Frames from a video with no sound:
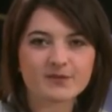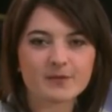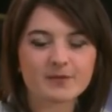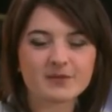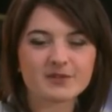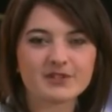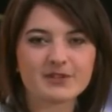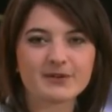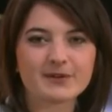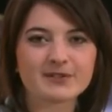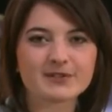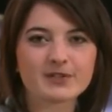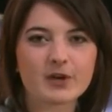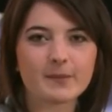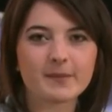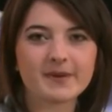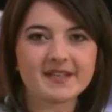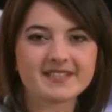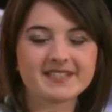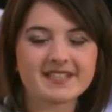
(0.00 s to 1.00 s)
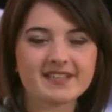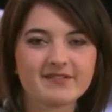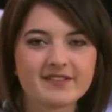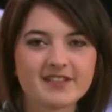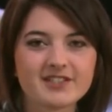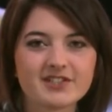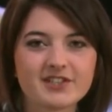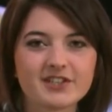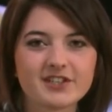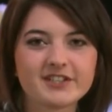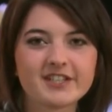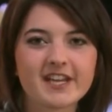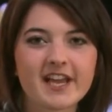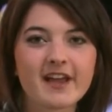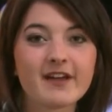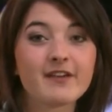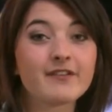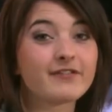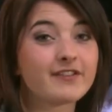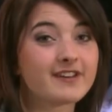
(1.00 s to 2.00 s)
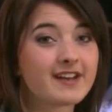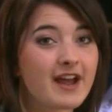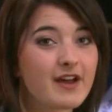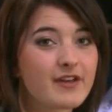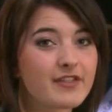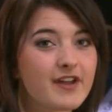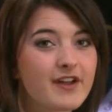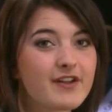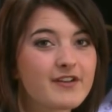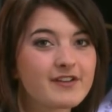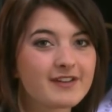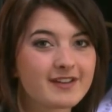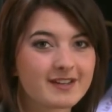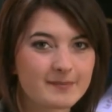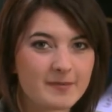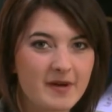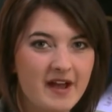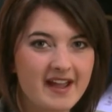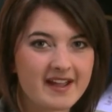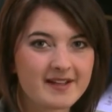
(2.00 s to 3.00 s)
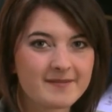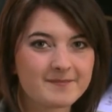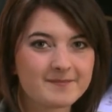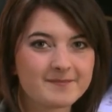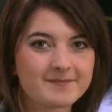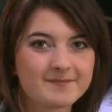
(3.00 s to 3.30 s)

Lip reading: from the Dukascopy TV studio. For now, though, goodbye.